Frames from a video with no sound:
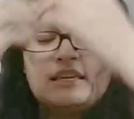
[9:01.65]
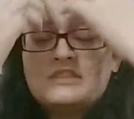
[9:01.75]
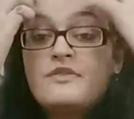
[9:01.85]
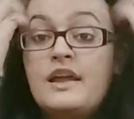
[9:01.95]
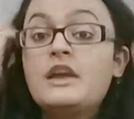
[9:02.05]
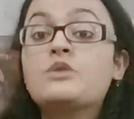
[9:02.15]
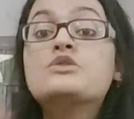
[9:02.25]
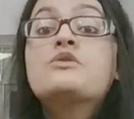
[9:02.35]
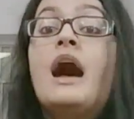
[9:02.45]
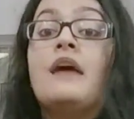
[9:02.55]
It's very good
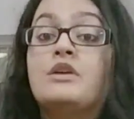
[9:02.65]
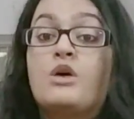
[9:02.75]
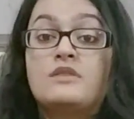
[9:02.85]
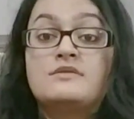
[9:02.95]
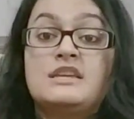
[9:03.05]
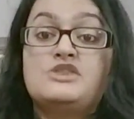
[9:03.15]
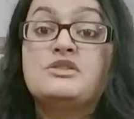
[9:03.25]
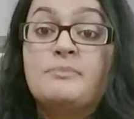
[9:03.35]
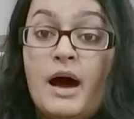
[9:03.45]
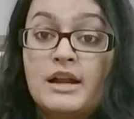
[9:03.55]
to have a
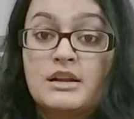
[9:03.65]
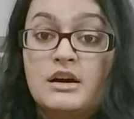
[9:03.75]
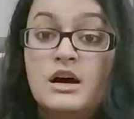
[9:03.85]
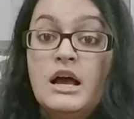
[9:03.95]
conversation partner,